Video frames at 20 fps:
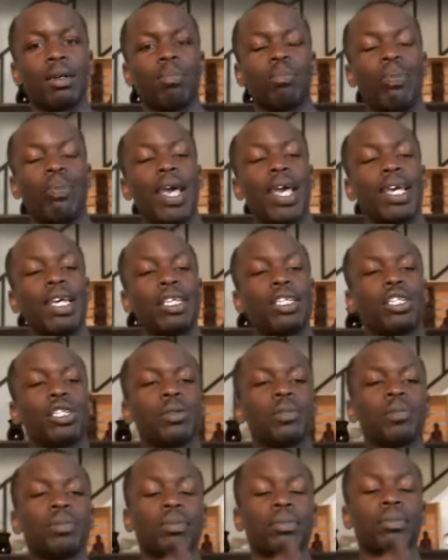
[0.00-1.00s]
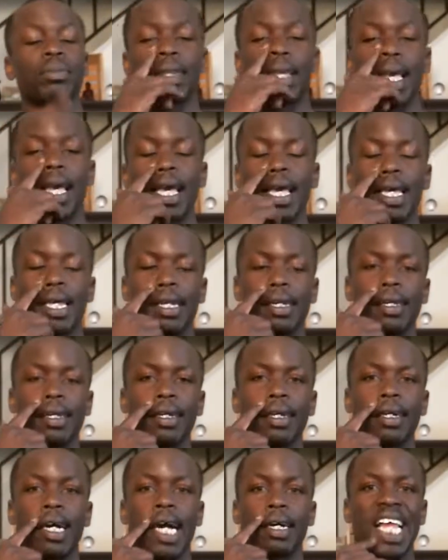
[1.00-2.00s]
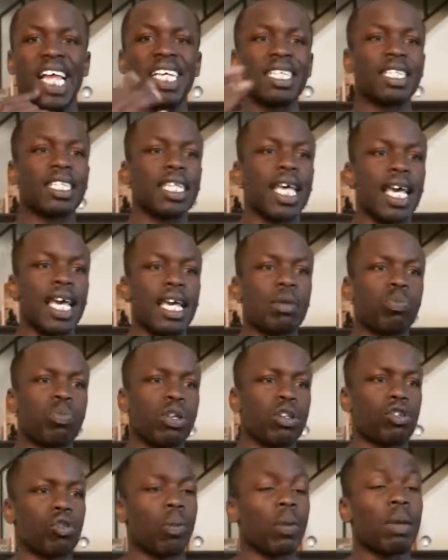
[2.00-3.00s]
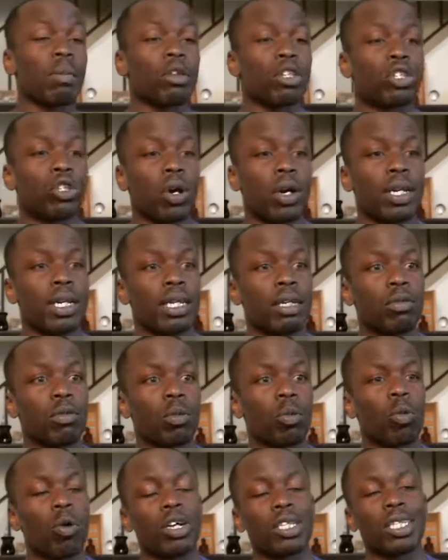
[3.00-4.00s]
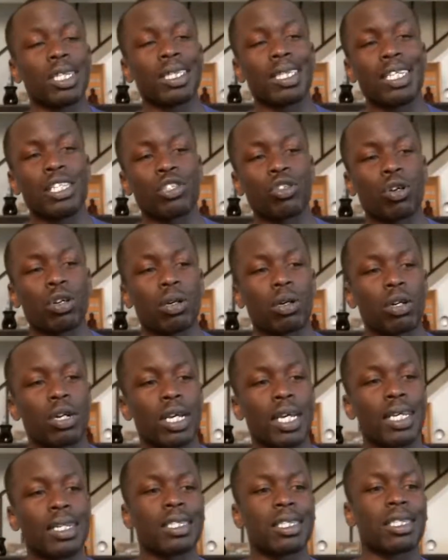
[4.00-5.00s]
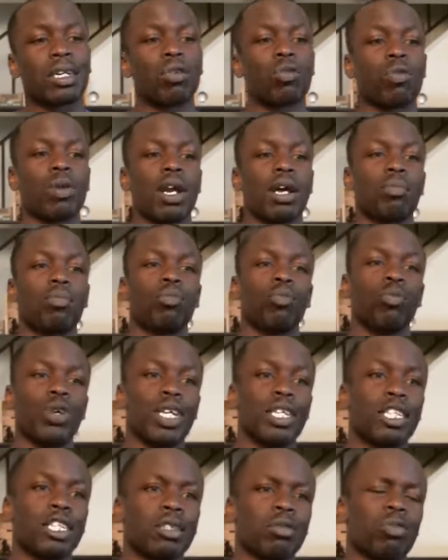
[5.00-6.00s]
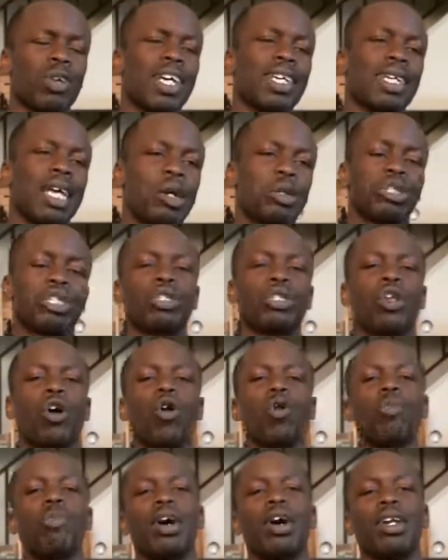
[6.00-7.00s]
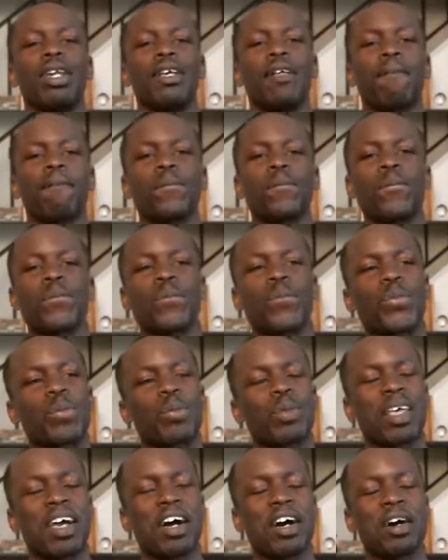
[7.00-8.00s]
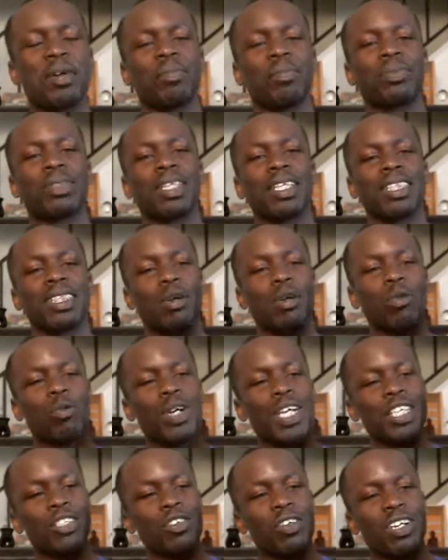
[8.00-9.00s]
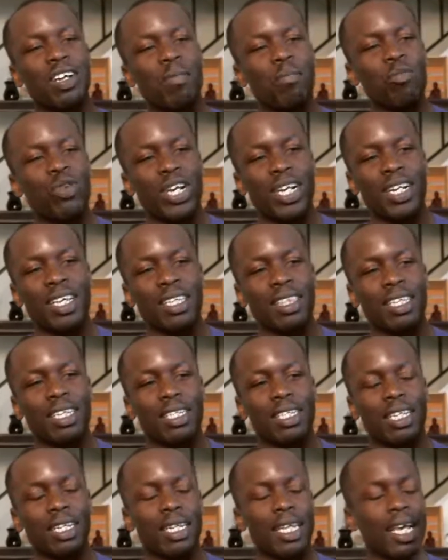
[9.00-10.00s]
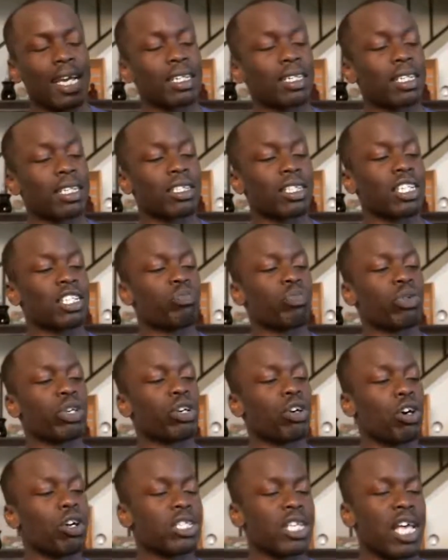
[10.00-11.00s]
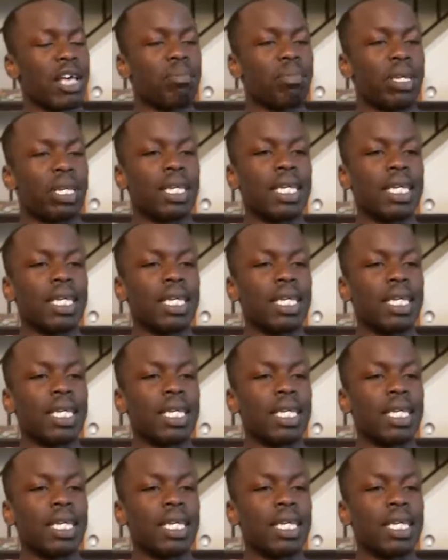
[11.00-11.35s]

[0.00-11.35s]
page. And I didn't say to people watching this on Instagram, which right now it's nobody. The reason I'm reading these letters is because I've